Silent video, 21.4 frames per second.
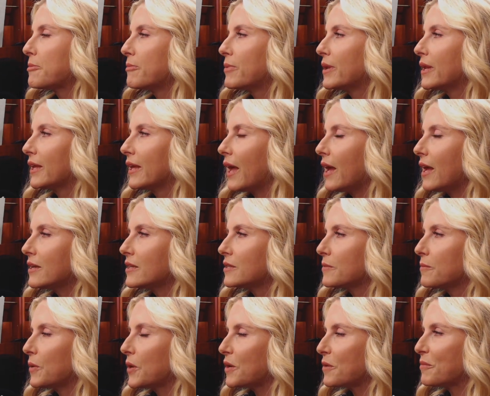But again,
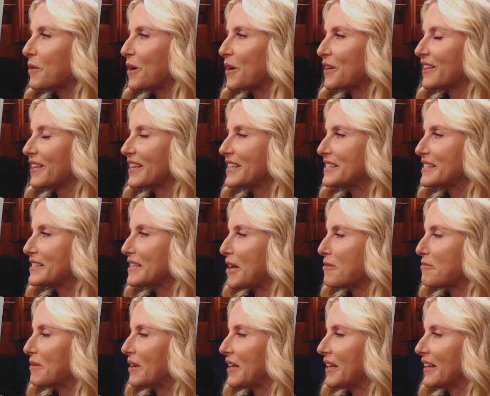to bookmark this,
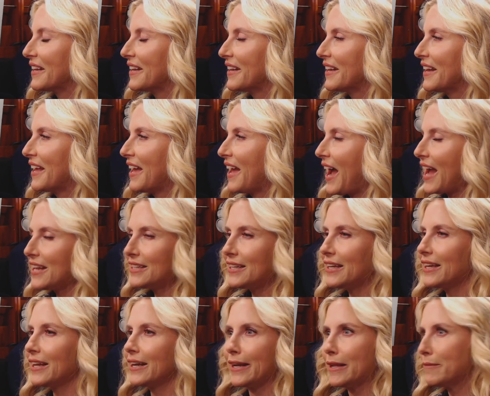I mean, I
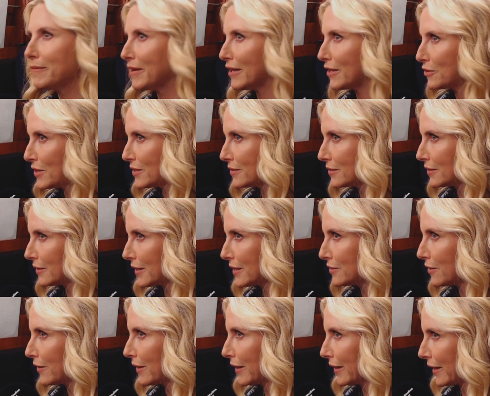didn't get an email address till I
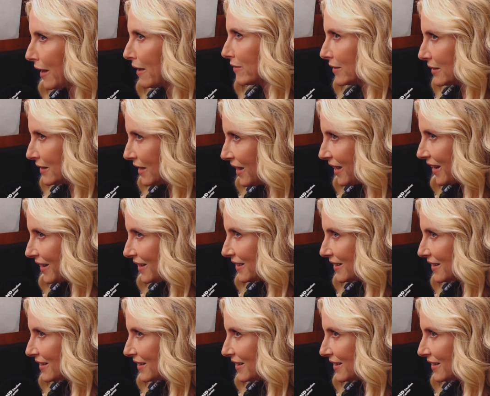started at Calvin Klein.